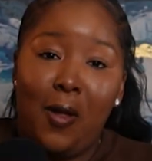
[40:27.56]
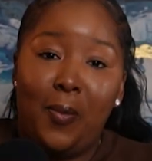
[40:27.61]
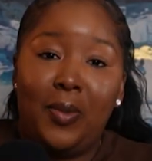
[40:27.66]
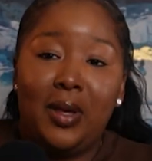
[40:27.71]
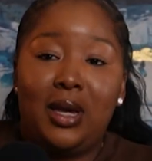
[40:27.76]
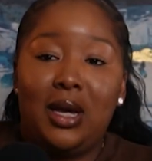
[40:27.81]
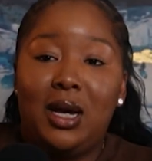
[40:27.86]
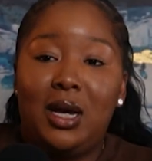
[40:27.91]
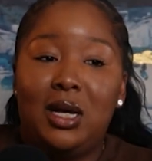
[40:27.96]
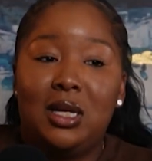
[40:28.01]

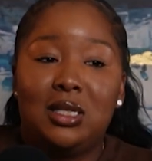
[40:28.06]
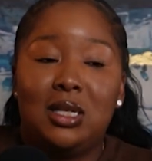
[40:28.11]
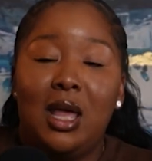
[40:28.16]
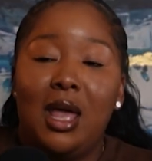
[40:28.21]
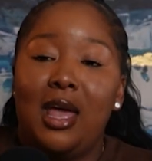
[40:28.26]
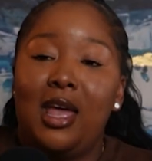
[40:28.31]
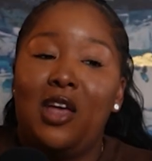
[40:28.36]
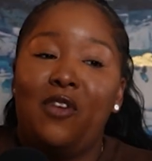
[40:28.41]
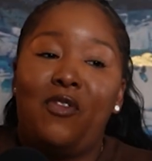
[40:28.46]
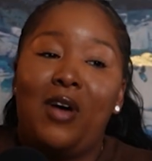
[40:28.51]
because
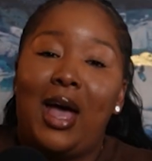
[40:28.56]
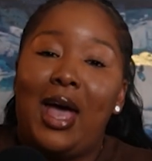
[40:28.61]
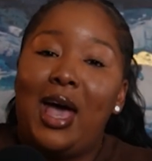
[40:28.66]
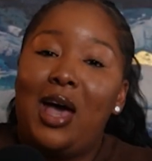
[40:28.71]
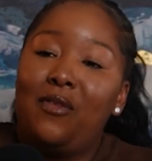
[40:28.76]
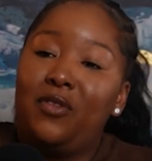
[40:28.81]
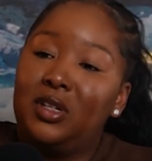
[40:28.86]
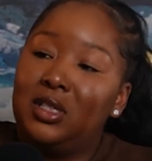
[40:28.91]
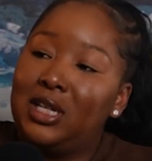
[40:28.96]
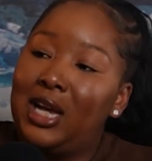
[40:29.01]
if I
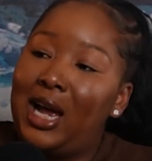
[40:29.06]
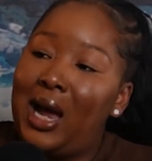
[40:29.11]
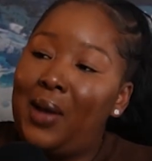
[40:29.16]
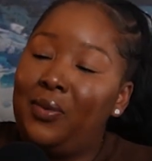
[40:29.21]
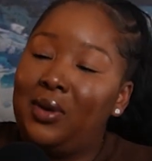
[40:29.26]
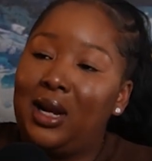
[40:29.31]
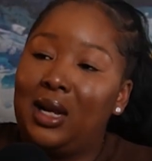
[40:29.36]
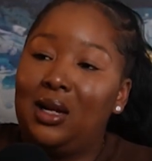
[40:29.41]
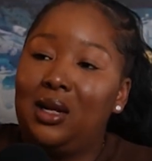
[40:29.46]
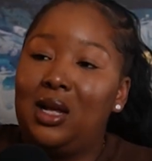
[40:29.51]
have a job
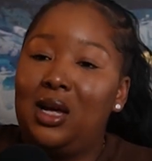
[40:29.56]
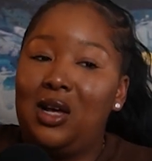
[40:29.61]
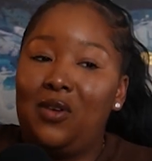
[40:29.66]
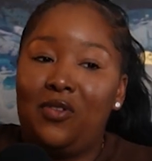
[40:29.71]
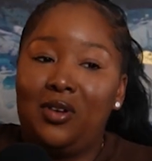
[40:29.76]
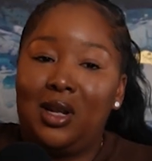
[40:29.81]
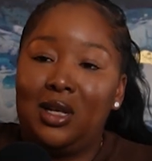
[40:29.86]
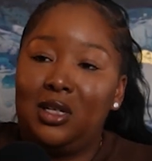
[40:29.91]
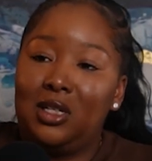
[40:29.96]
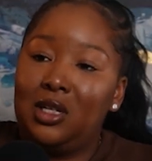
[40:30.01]
that I love
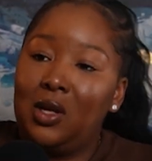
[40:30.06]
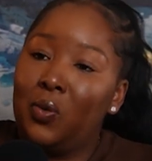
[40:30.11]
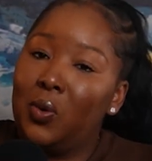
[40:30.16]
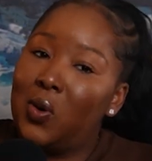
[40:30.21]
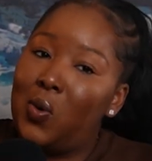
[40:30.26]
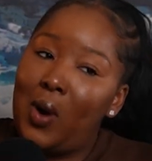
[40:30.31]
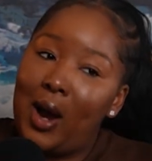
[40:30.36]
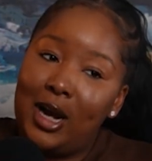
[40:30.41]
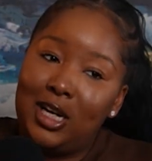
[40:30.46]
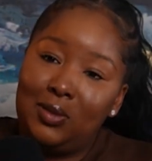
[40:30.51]
and it
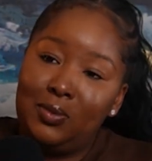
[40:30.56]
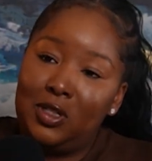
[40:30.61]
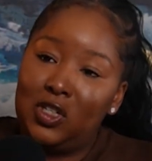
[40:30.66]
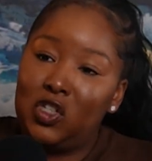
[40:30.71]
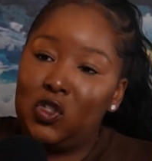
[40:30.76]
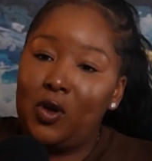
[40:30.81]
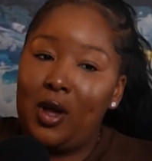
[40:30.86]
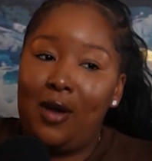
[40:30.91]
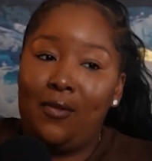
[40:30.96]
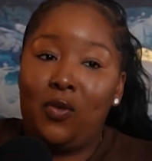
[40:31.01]
requires me to
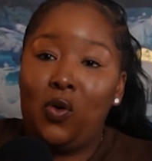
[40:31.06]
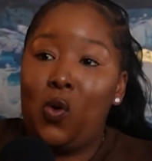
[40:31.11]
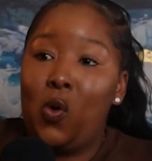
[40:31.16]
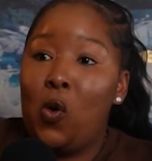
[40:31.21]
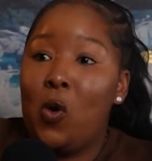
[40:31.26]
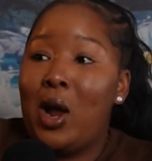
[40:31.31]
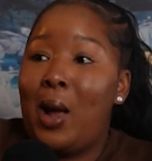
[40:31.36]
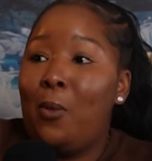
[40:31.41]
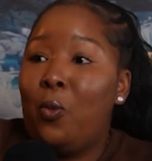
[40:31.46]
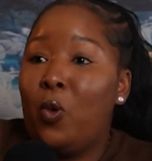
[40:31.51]
travel,
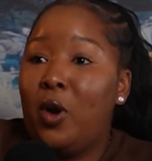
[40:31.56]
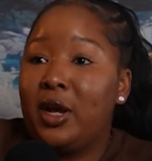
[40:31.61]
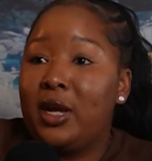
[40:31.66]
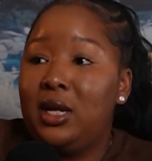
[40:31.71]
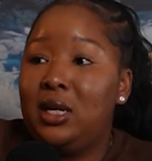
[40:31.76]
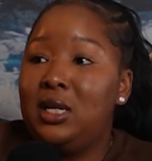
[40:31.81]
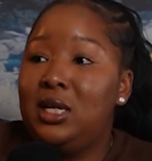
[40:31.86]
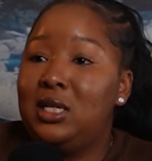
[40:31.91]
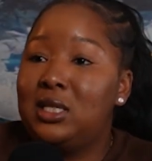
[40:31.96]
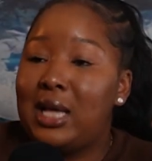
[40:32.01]
or I'm
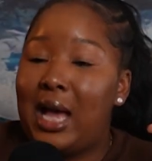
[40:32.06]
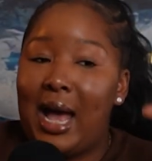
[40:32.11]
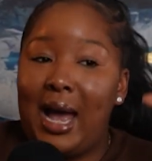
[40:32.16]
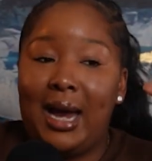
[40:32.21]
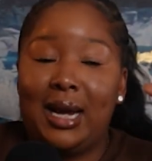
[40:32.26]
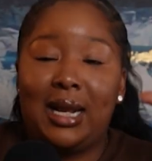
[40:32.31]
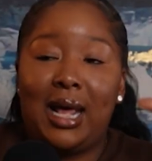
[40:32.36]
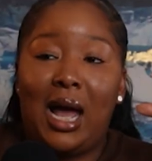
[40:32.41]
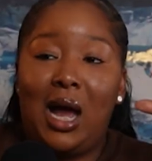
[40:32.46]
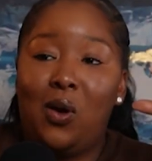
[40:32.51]
working these
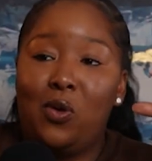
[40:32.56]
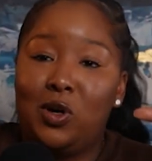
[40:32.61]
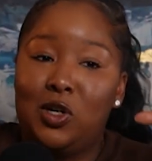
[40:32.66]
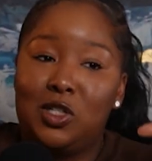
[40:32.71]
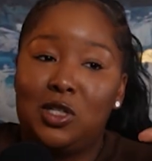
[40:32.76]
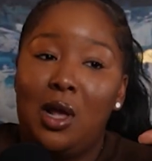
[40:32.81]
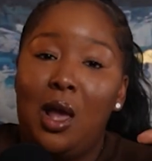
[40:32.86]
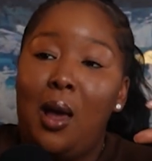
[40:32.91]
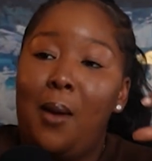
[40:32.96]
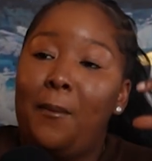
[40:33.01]
odd
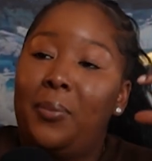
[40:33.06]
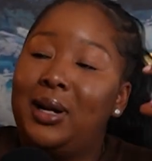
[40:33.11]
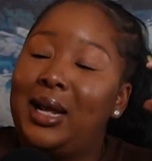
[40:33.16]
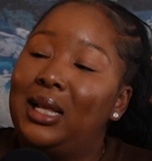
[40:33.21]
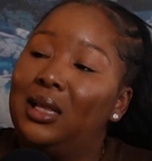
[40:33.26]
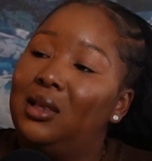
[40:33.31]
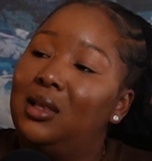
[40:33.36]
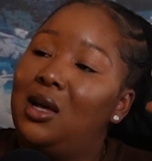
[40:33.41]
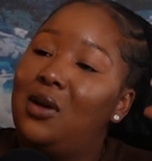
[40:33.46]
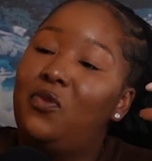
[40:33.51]
hours, but I
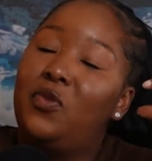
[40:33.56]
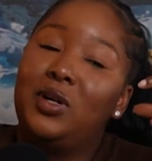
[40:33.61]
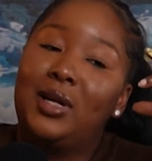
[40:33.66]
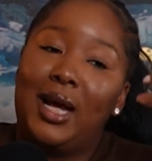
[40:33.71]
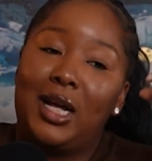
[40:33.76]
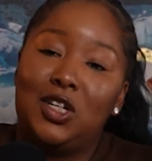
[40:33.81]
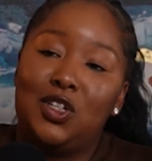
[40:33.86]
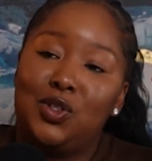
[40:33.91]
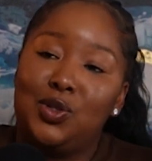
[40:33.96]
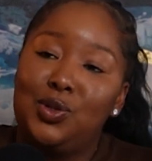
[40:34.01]
love what
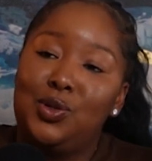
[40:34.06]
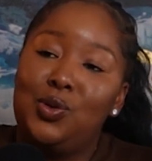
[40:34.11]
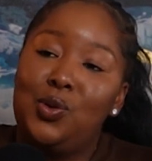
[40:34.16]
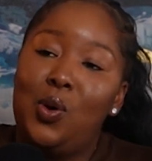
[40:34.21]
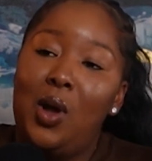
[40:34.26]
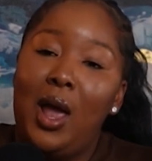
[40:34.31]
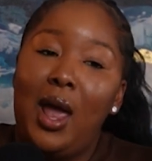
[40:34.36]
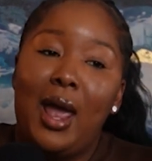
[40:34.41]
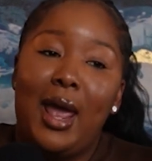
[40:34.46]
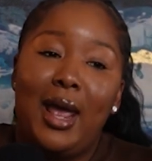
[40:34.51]
I do,
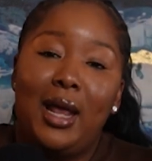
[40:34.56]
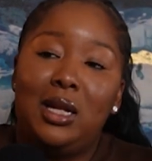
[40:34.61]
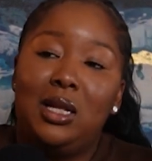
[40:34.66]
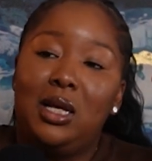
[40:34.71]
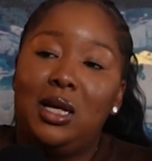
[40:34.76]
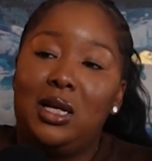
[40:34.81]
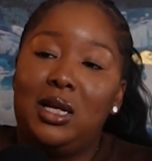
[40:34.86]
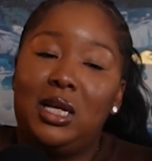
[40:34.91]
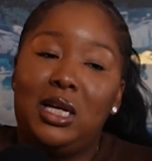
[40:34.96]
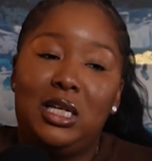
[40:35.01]
and
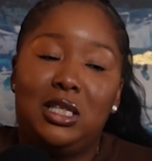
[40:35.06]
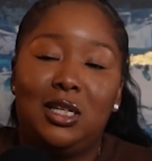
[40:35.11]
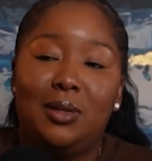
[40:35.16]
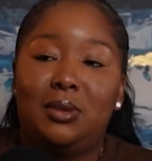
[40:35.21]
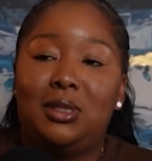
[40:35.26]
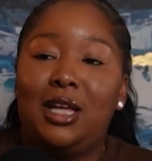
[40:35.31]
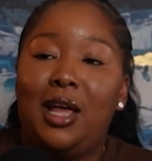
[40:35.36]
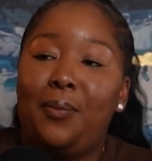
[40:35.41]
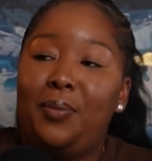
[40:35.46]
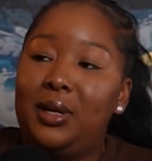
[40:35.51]
then he's
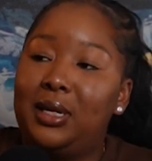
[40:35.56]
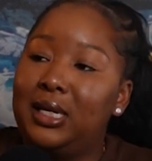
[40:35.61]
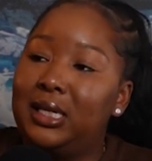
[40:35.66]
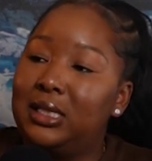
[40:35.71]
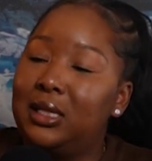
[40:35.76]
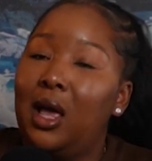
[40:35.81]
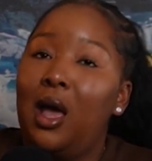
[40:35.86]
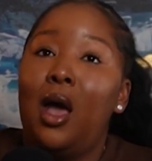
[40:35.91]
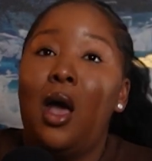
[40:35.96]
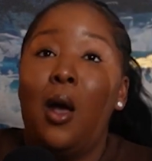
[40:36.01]
upset
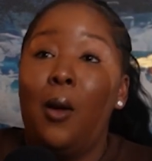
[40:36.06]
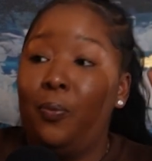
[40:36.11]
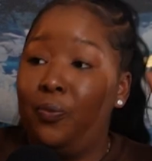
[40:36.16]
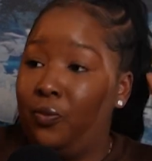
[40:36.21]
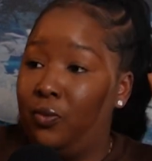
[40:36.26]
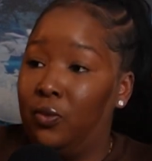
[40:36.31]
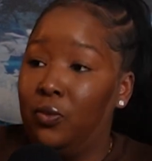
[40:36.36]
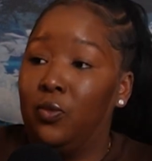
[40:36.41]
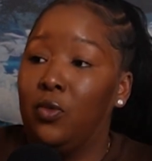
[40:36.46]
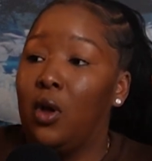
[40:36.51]
because
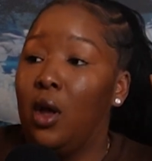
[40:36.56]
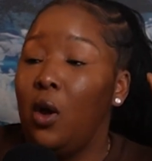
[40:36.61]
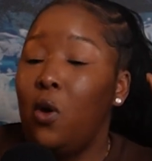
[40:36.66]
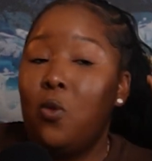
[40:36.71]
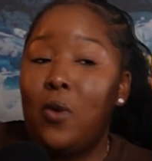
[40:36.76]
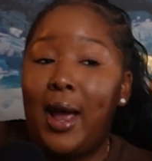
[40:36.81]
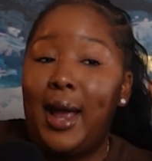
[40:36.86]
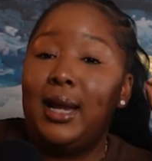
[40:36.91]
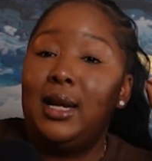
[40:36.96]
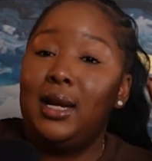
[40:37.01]

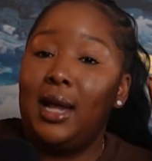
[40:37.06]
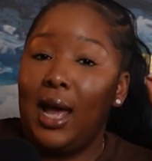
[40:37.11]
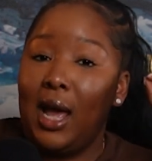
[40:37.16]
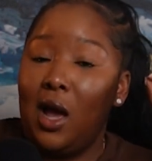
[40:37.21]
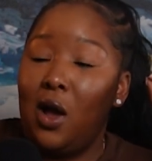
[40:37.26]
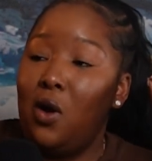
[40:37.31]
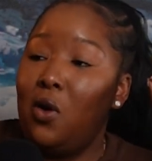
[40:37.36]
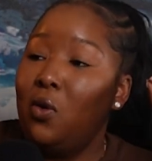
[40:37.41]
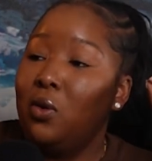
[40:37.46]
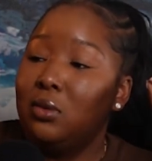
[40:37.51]
right
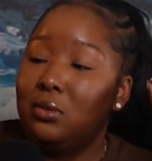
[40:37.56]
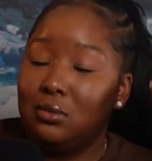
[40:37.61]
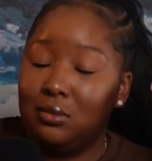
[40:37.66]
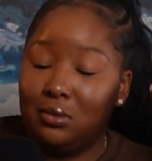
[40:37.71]
now,